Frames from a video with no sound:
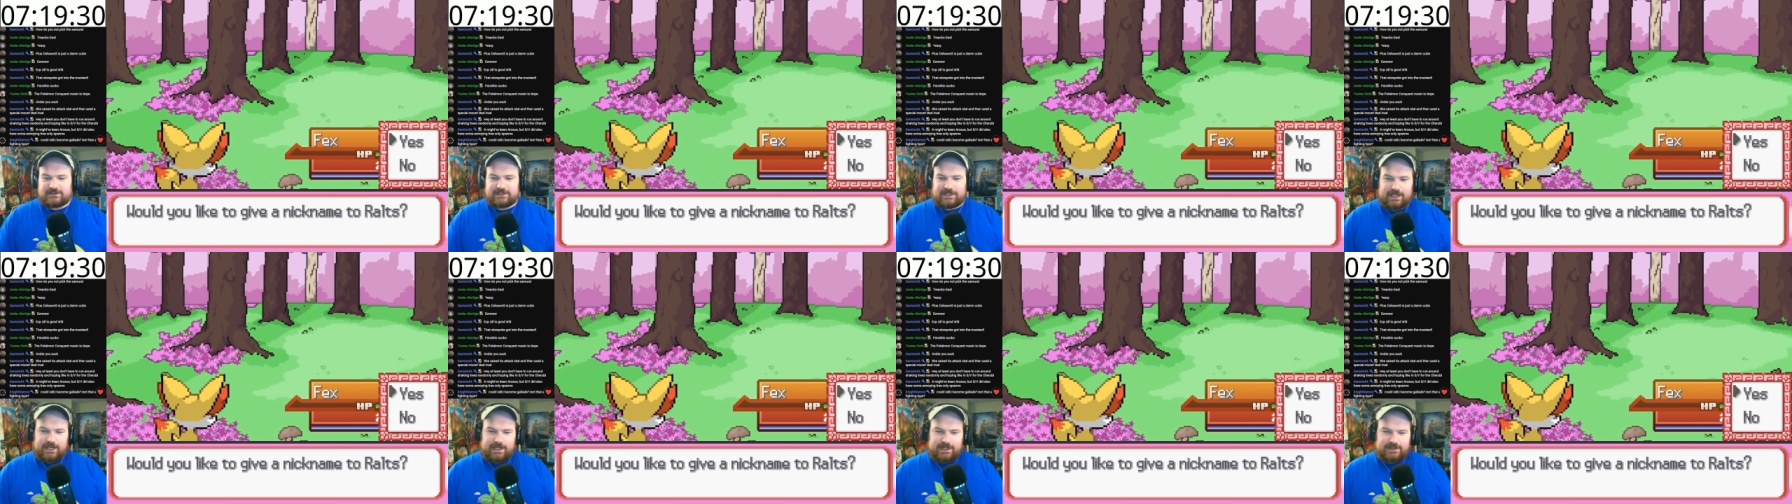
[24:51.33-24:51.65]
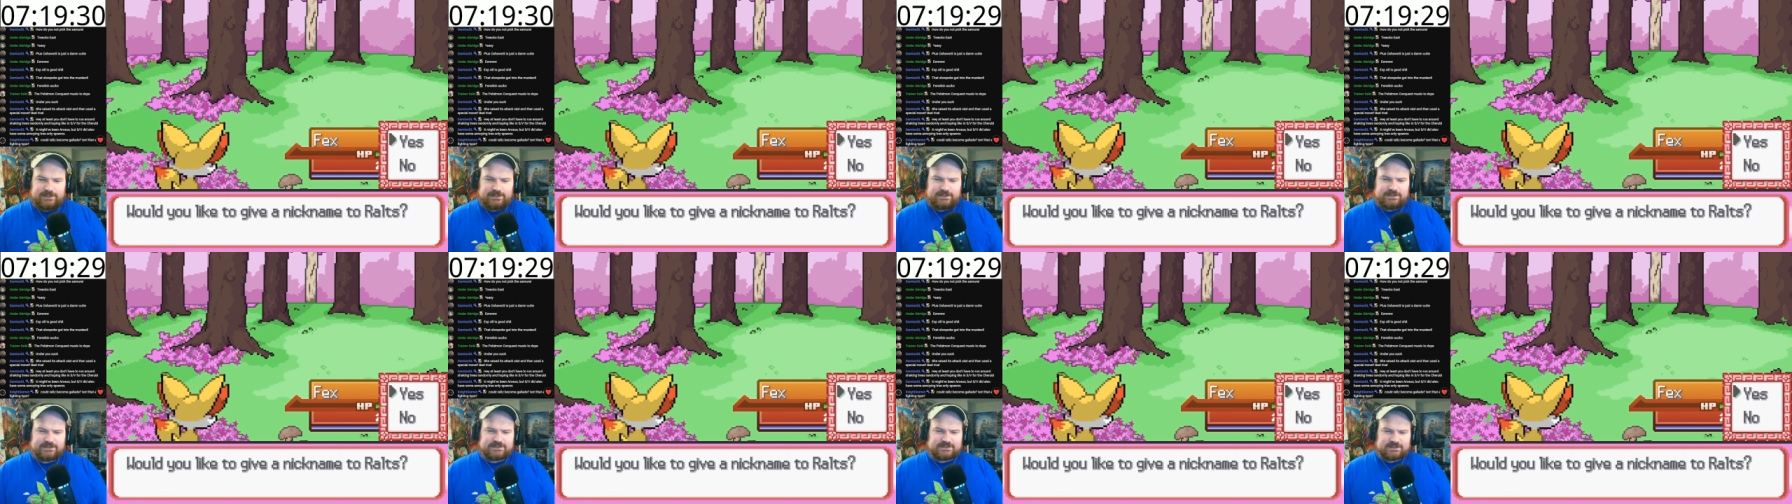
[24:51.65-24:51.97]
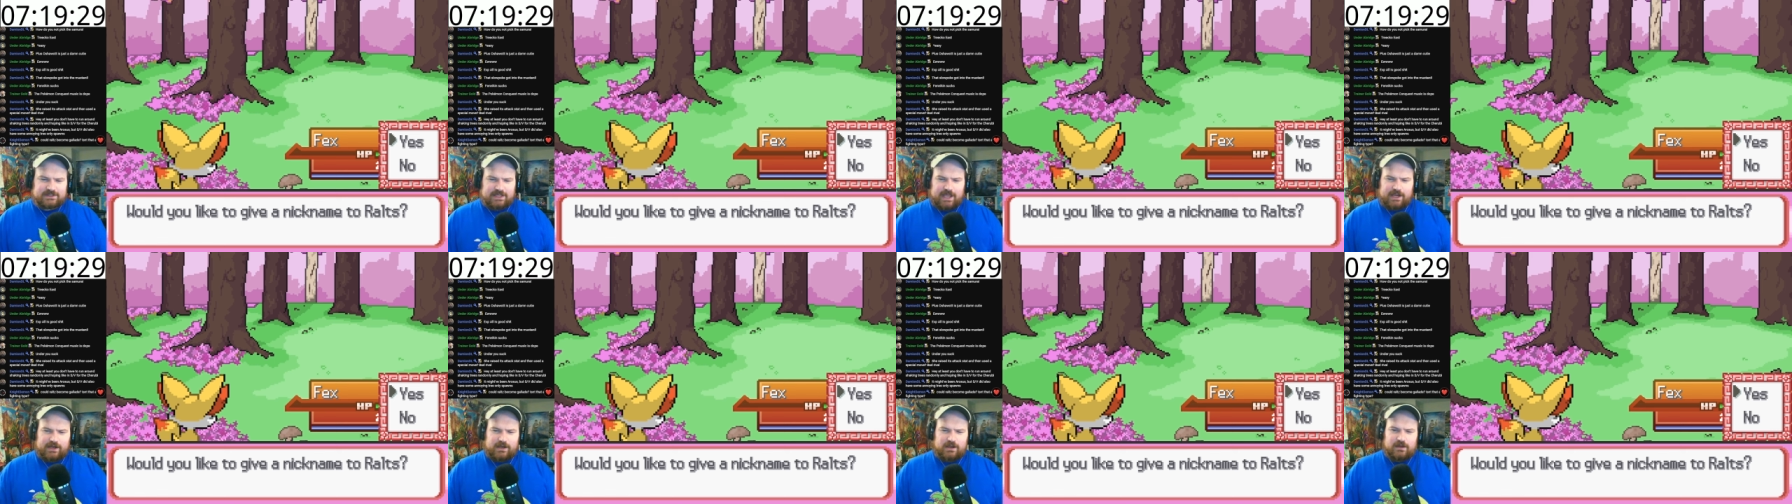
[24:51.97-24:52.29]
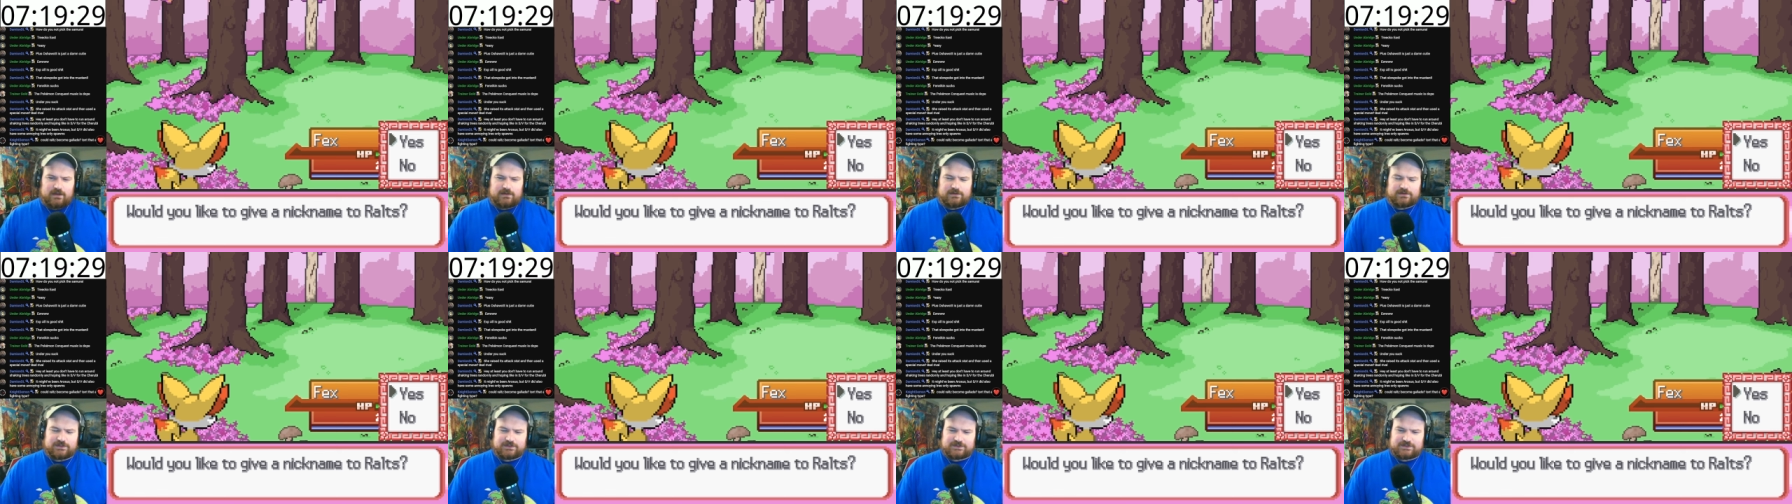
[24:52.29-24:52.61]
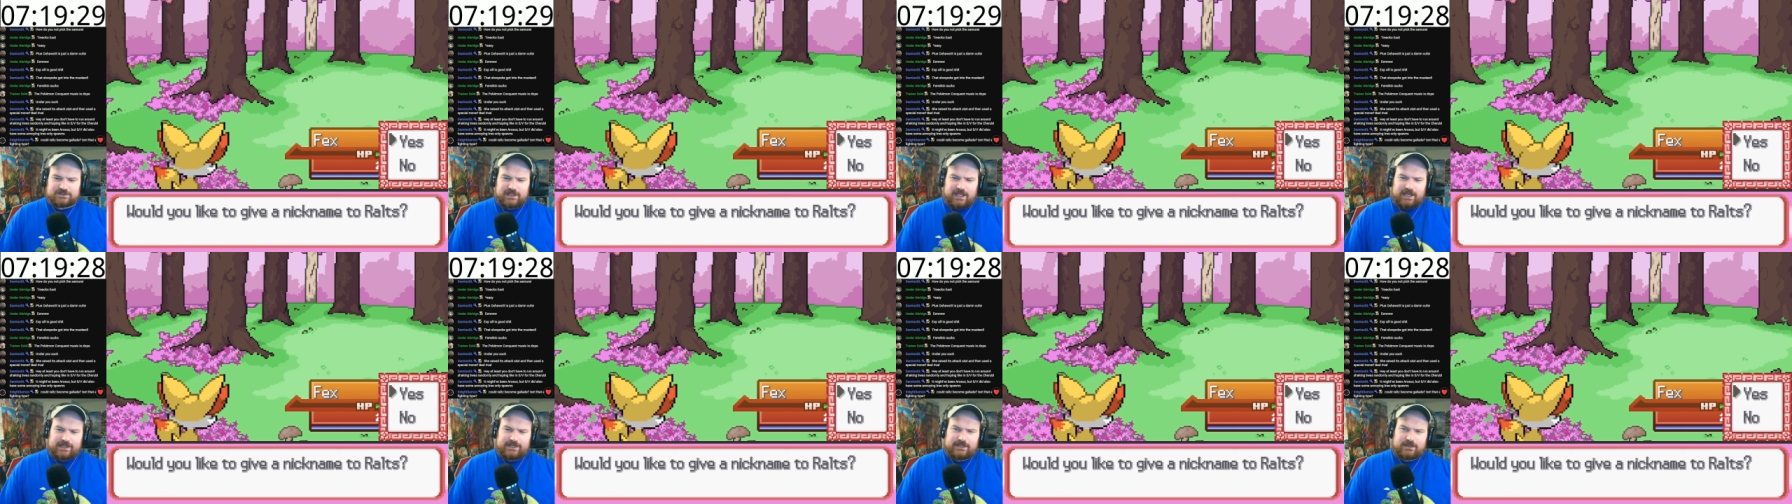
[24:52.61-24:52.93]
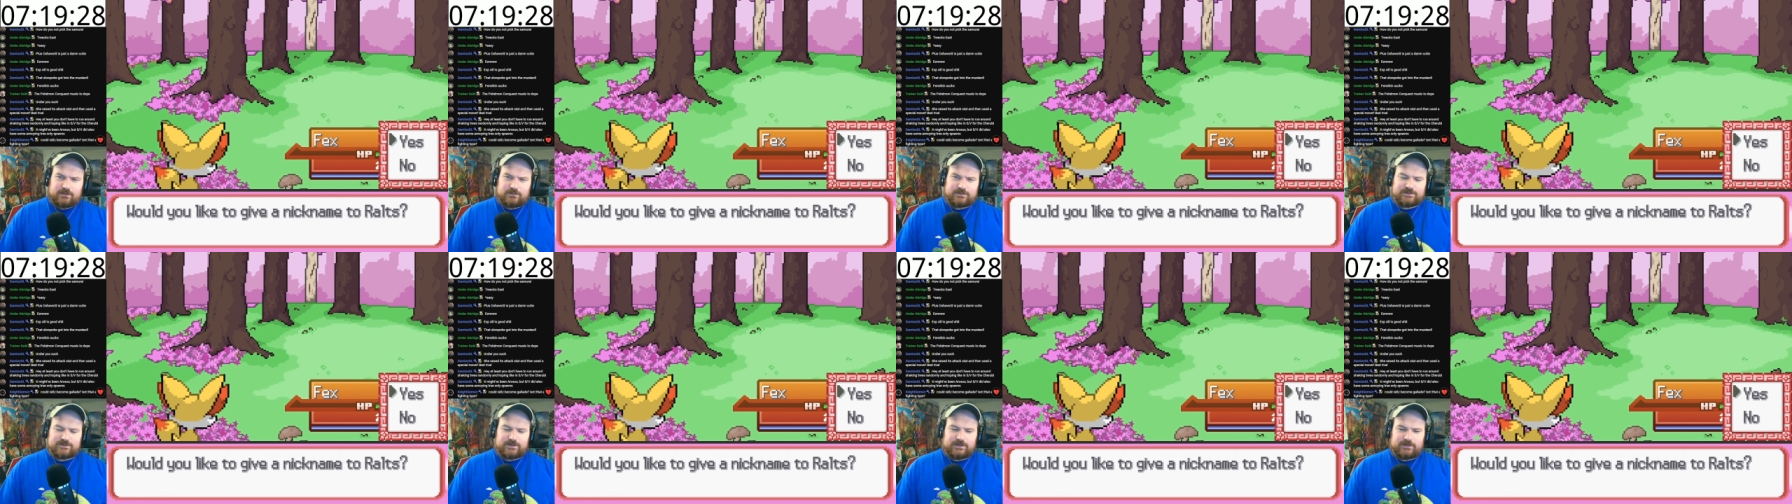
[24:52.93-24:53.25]
Yeah, I think
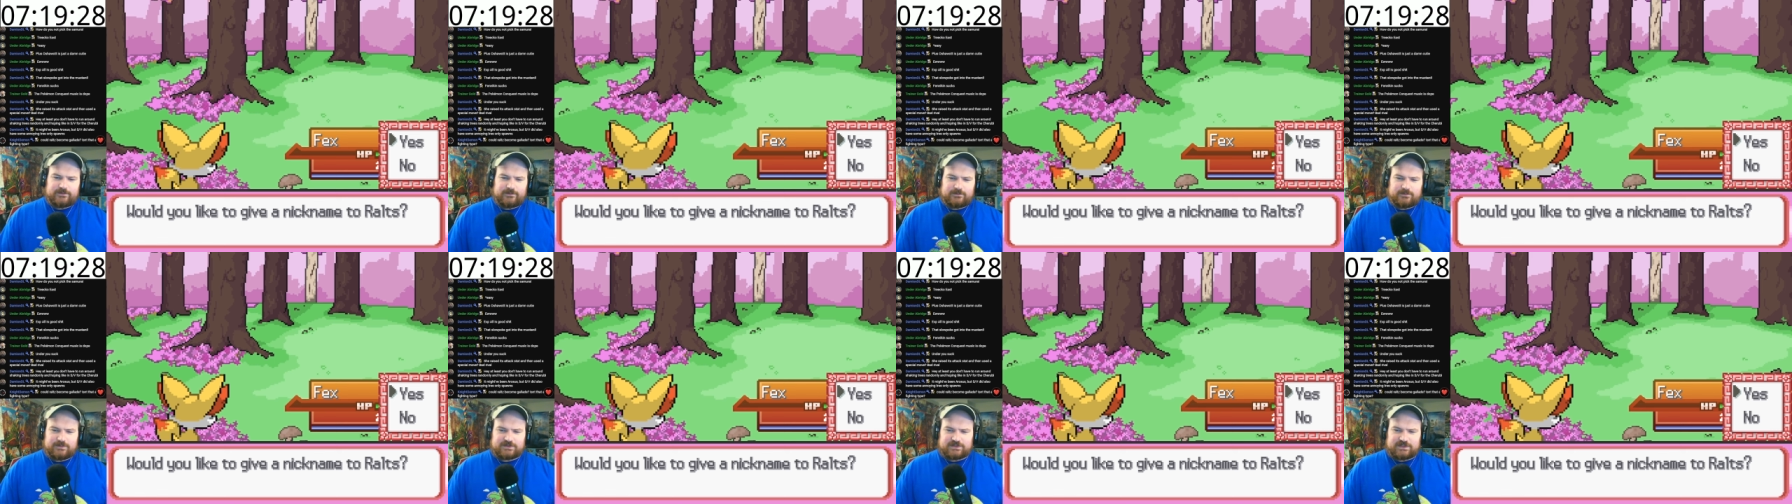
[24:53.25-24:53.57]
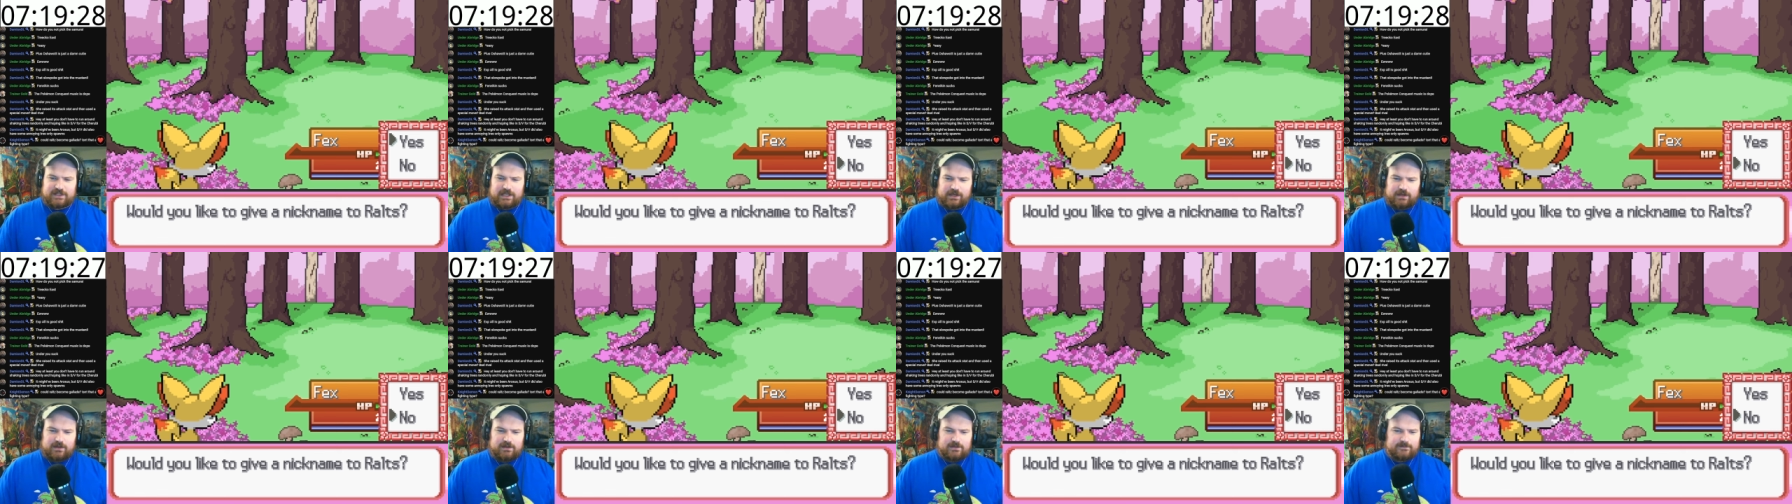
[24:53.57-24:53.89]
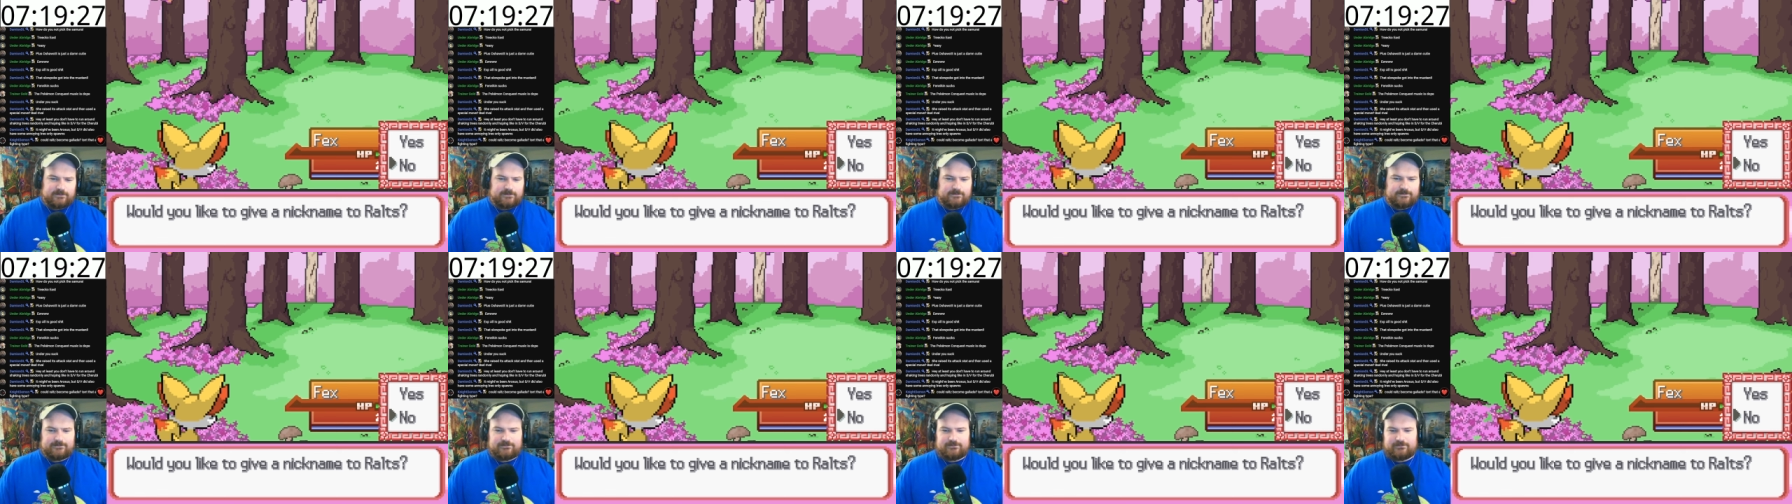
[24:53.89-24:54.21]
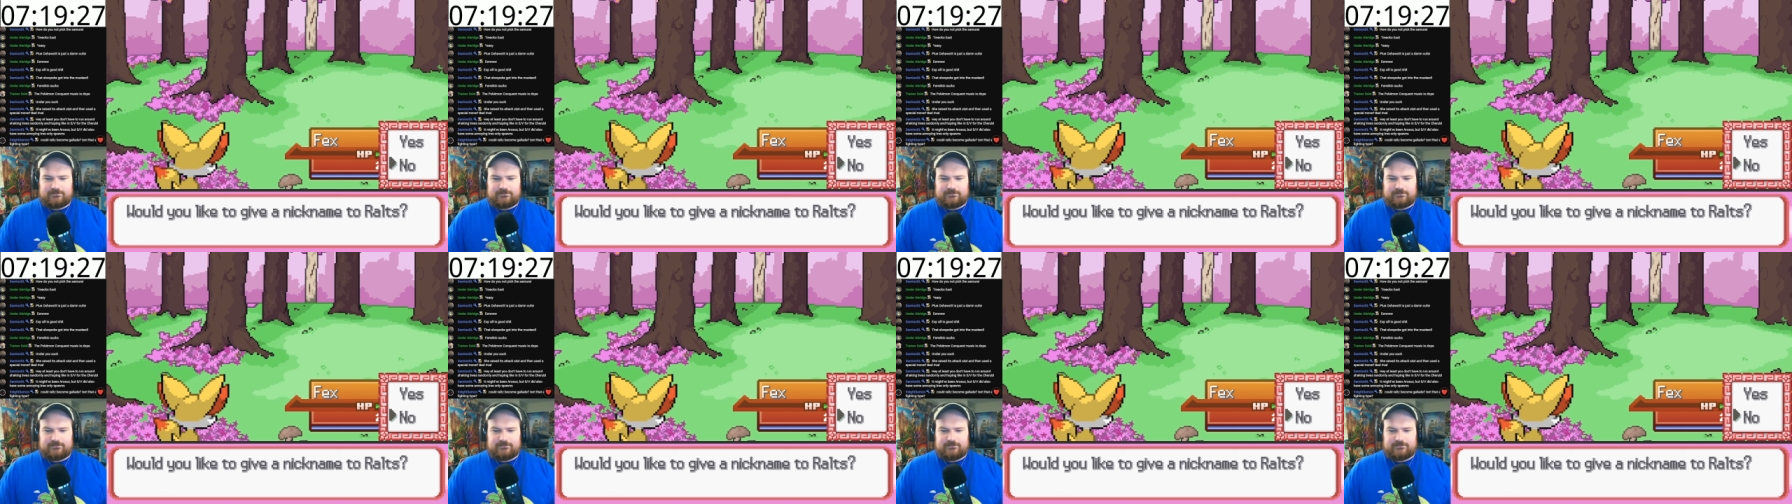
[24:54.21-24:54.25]
Slacking was one of them, or Slack Off.